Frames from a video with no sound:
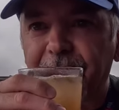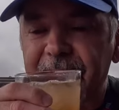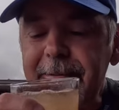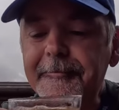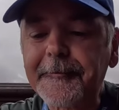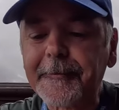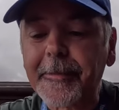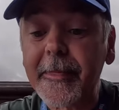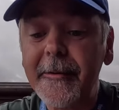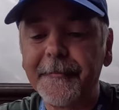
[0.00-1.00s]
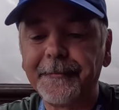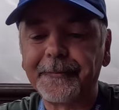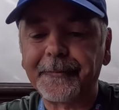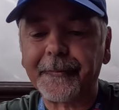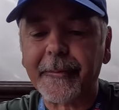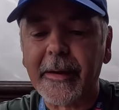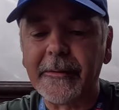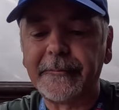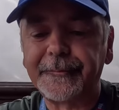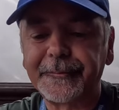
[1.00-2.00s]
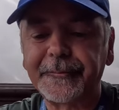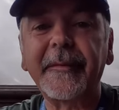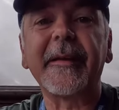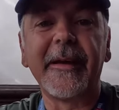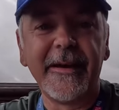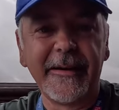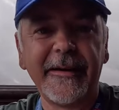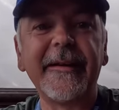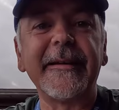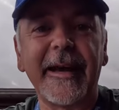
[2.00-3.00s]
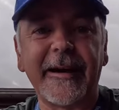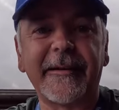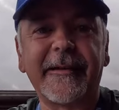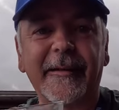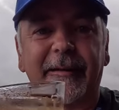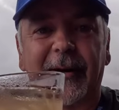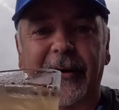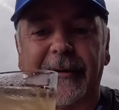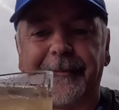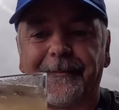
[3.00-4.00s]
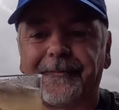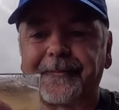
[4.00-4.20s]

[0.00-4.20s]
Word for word: And then you could probably stir the cinnamon stick around there yeah, too to, to make it, it more. All